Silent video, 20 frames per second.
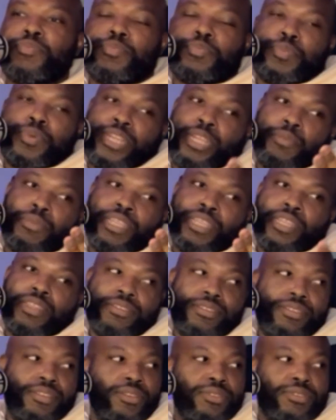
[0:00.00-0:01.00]
But I mean,
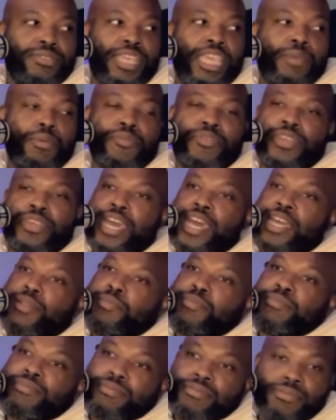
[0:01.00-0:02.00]
you know, take them if you got
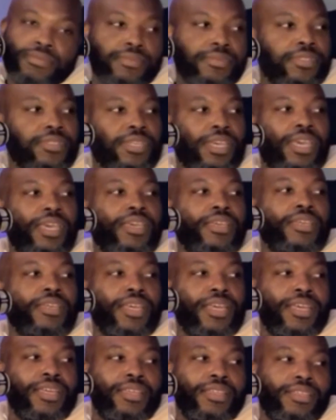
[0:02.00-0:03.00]
them. Right. Okay,
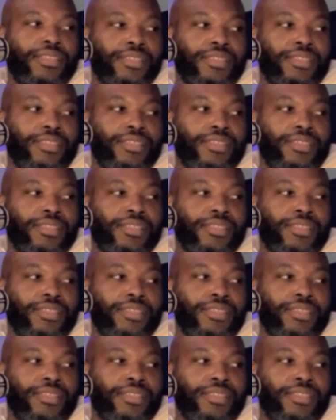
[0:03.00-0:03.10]
huh?